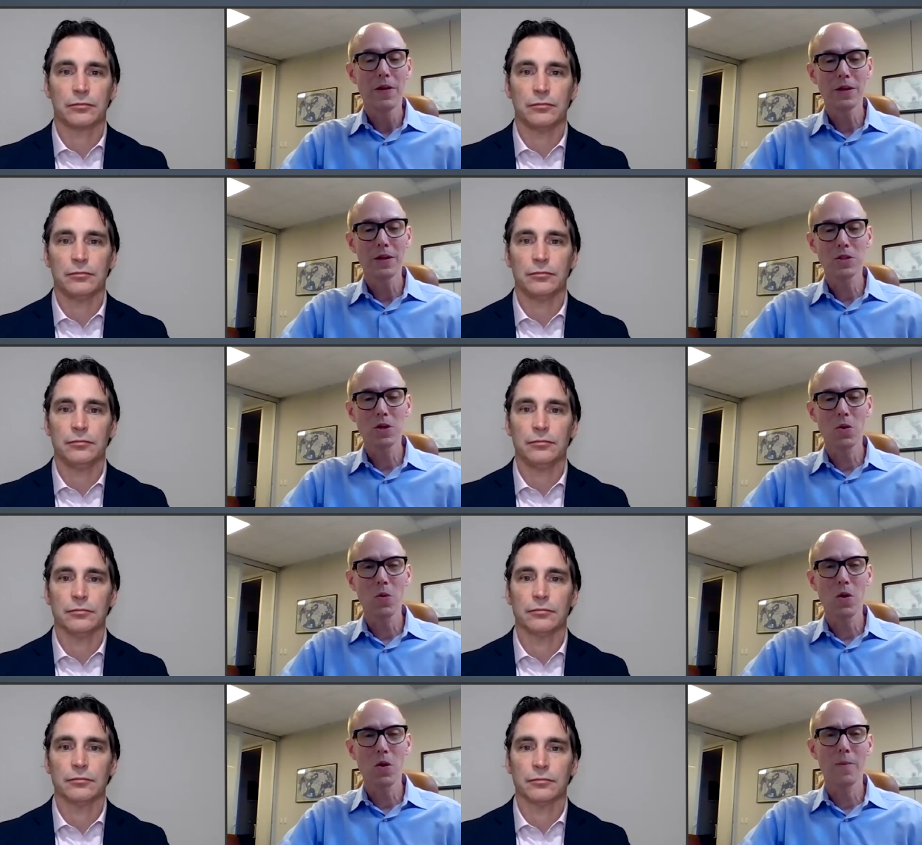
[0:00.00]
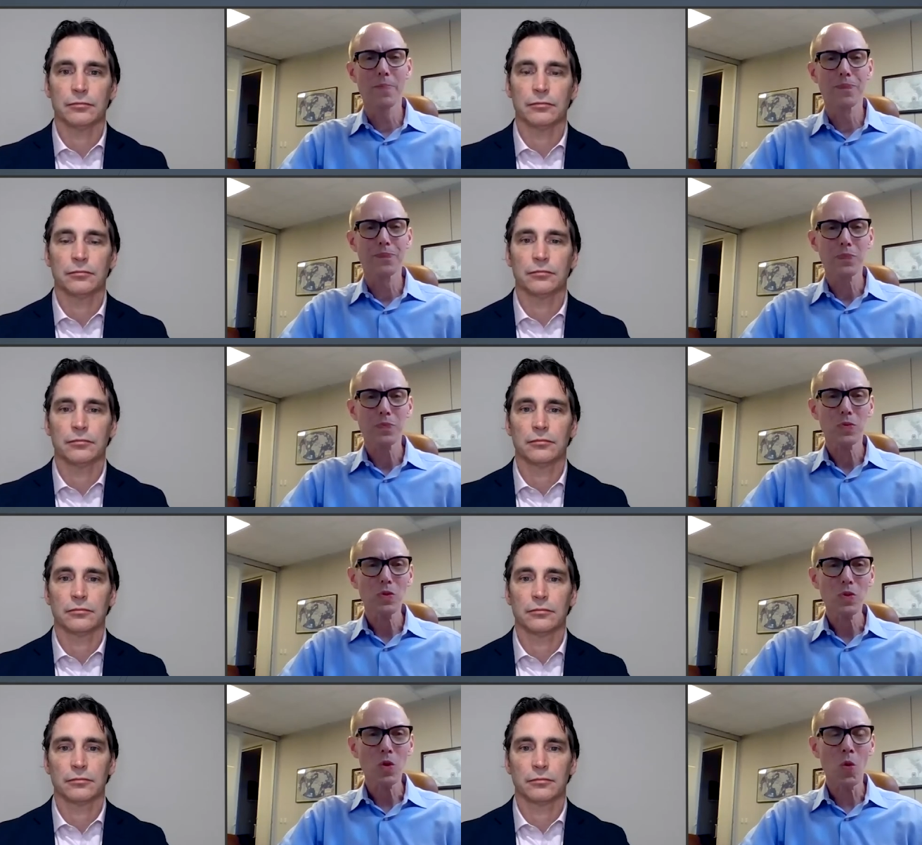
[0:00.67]
Speaker 1: Yeah, so um,
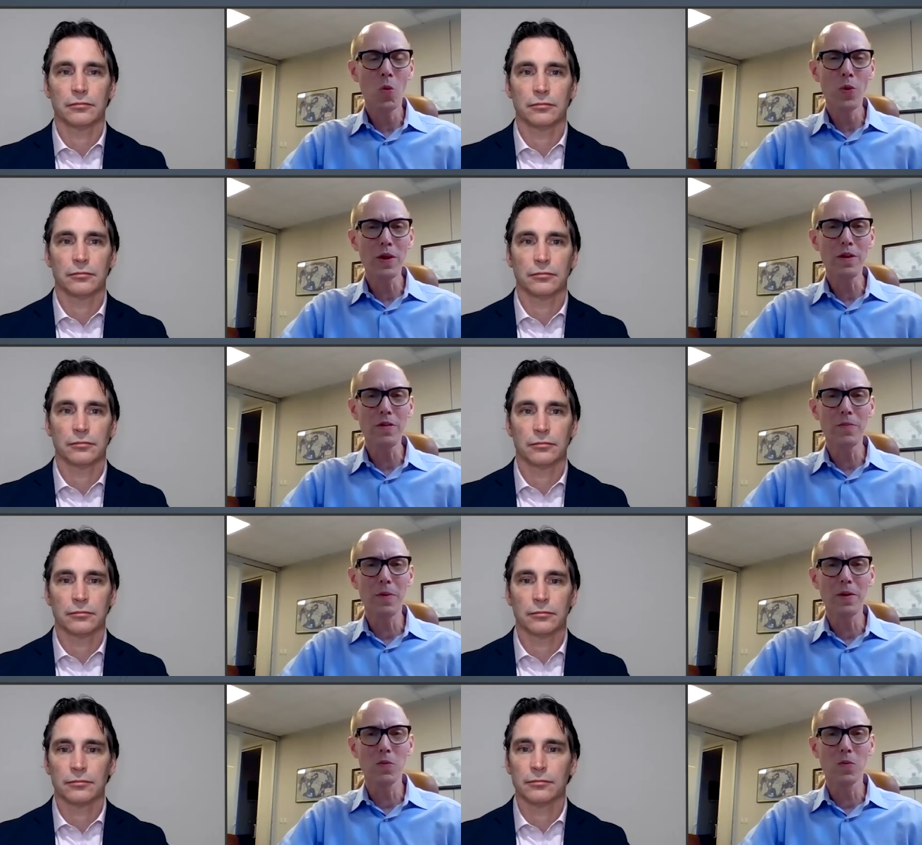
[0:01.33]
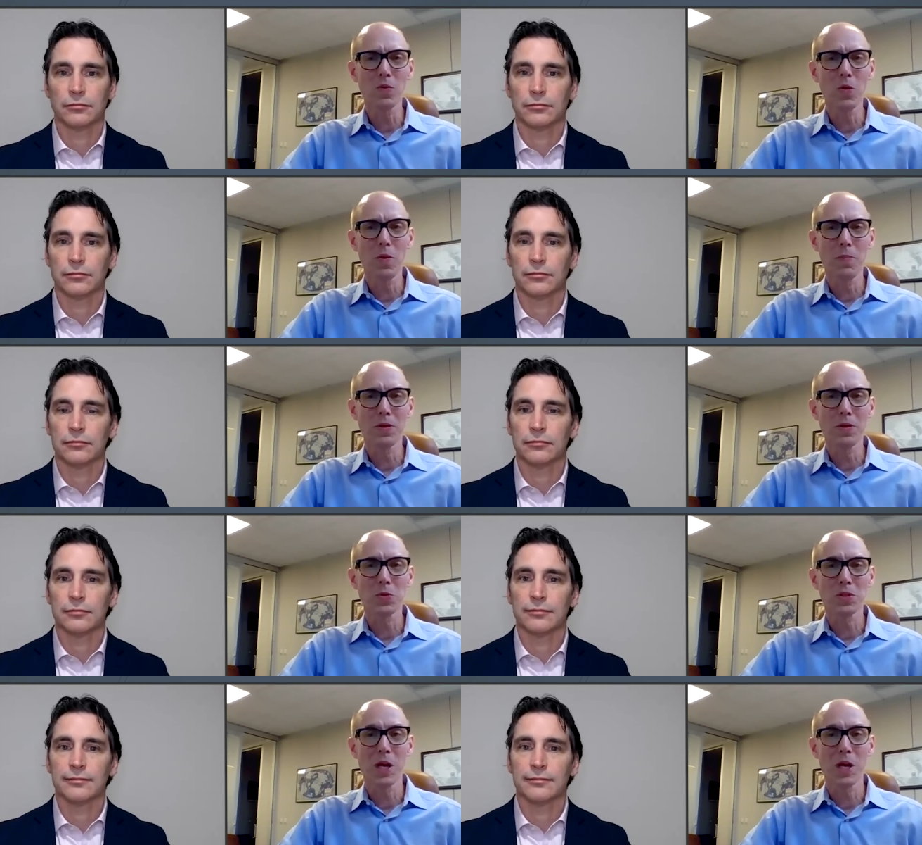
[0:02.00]
we've been doing
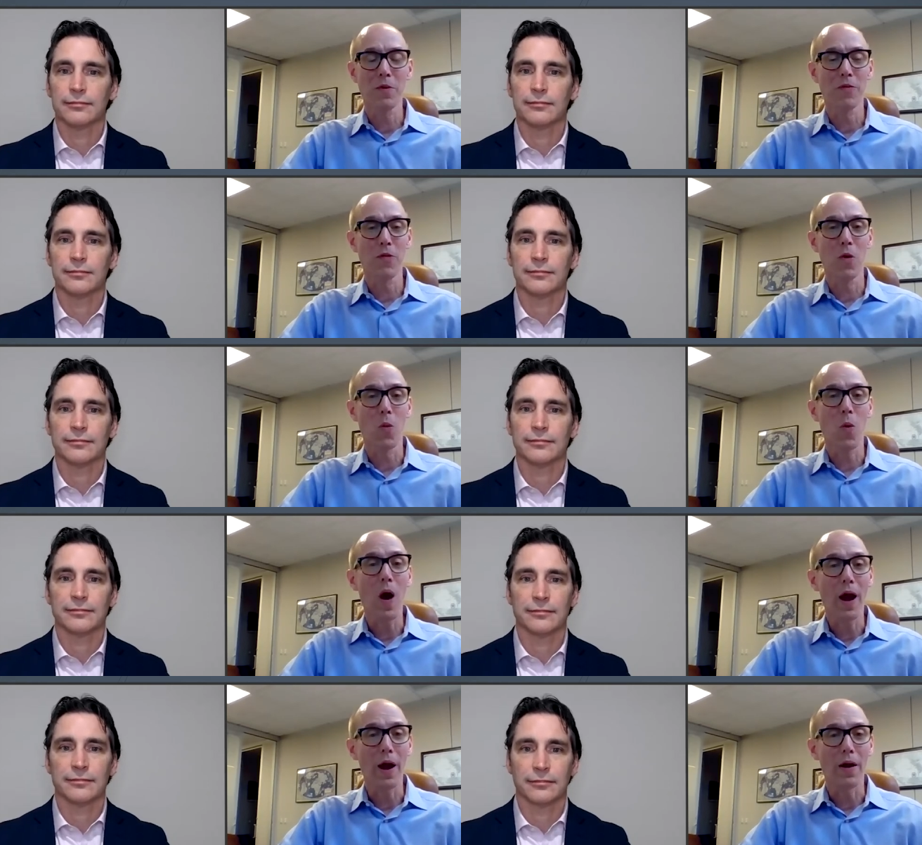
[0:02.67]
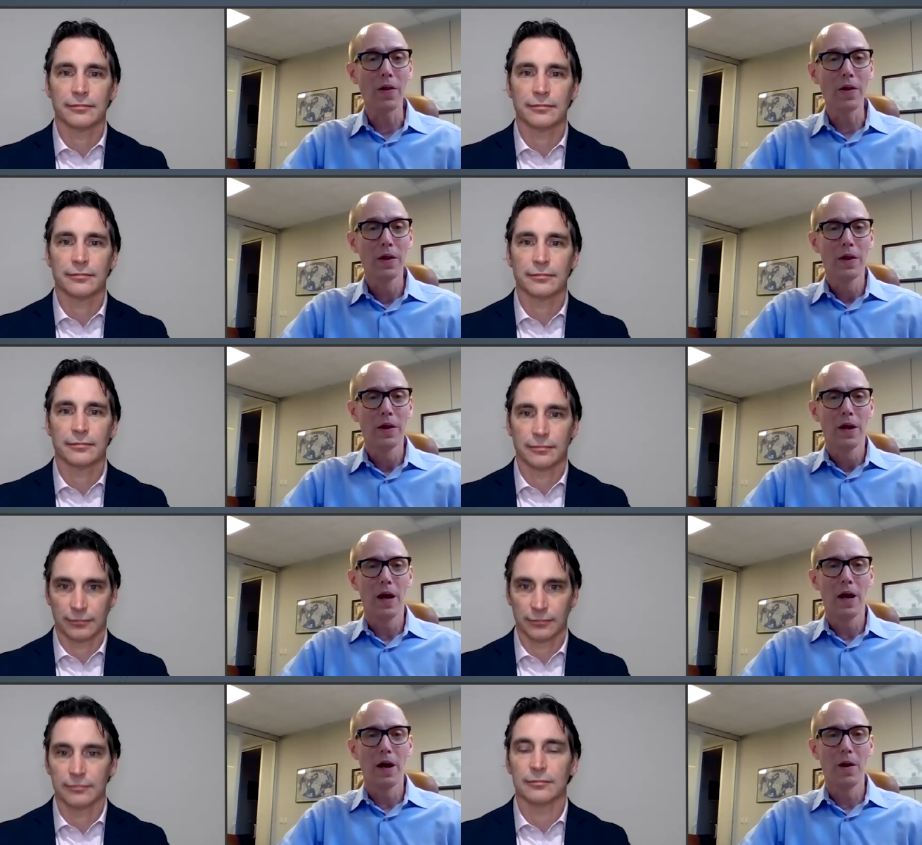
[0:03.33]
business with Sabre for a while
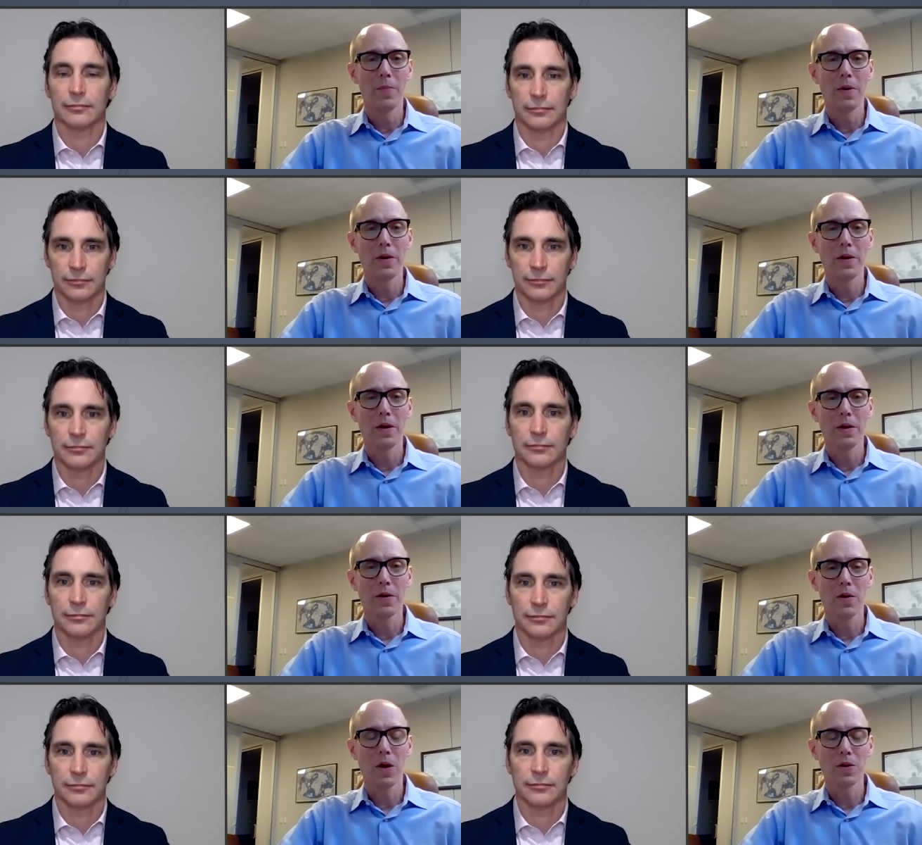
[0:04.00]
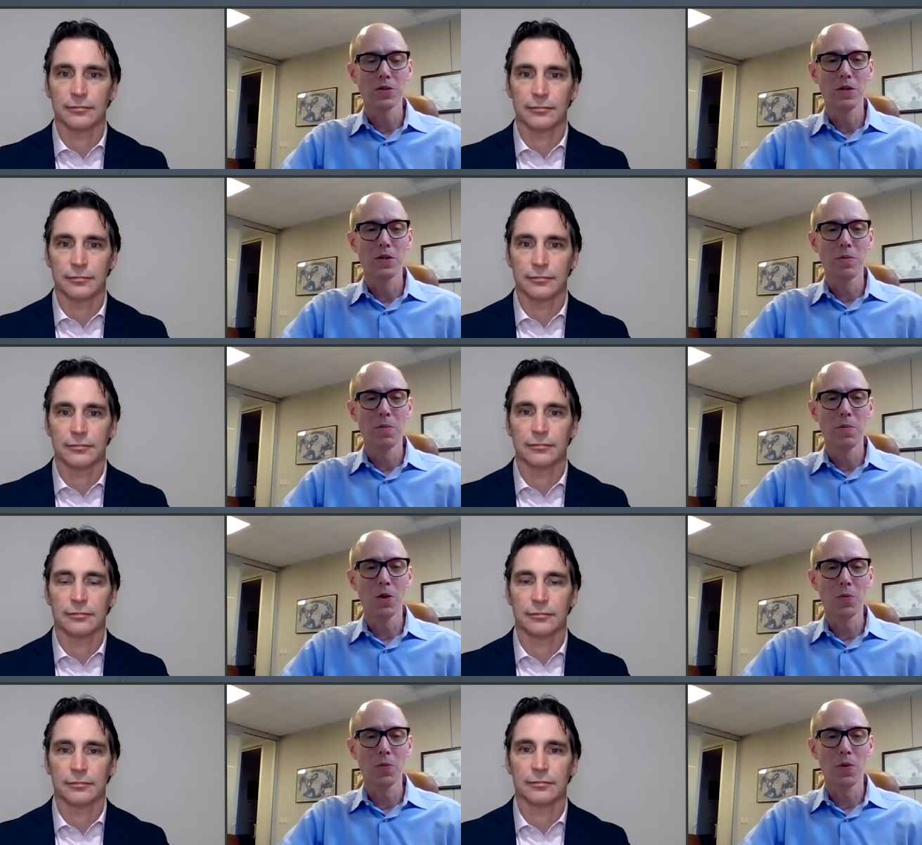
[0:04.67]
um, and across
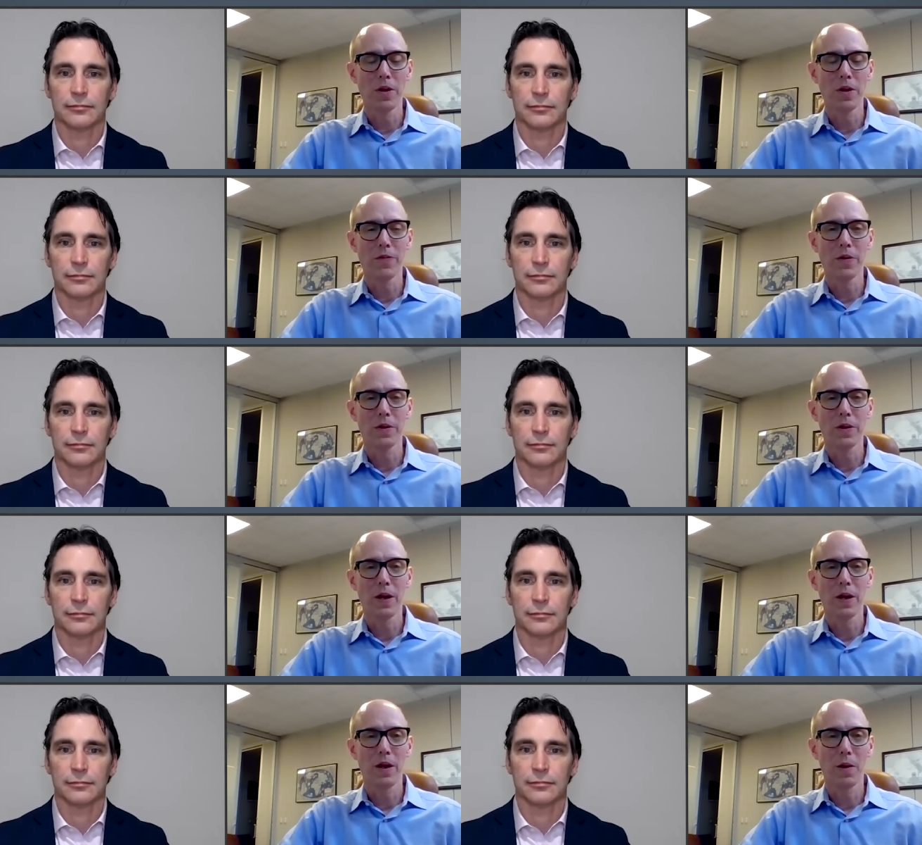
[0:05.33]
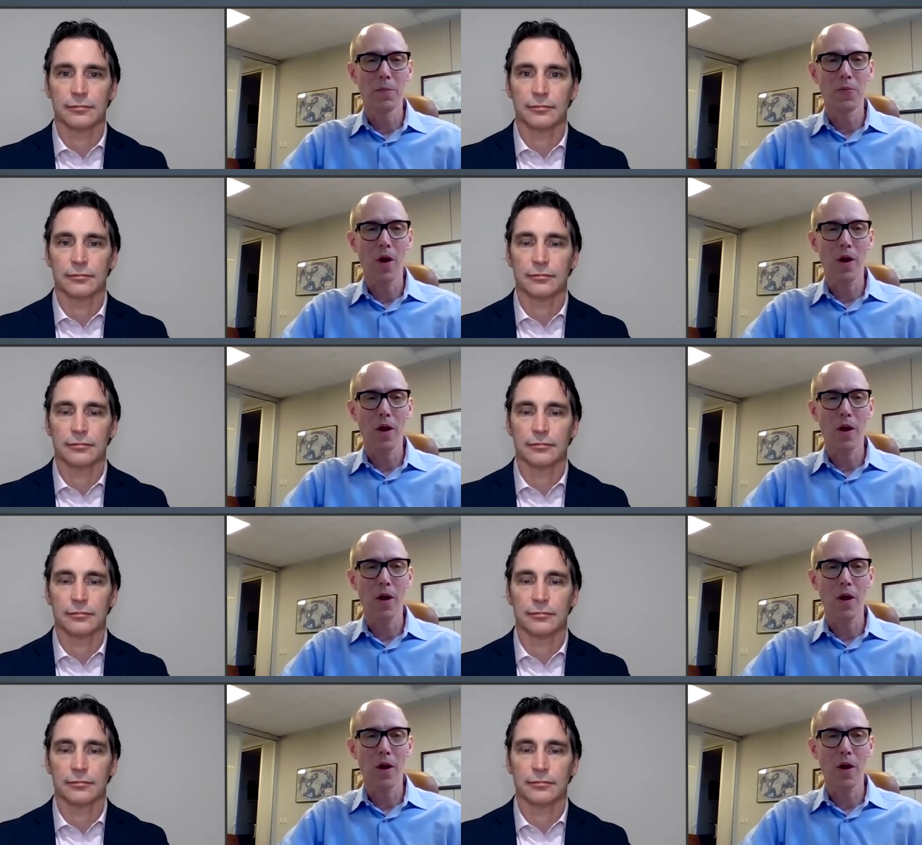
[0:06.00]
multiple different uh, uh,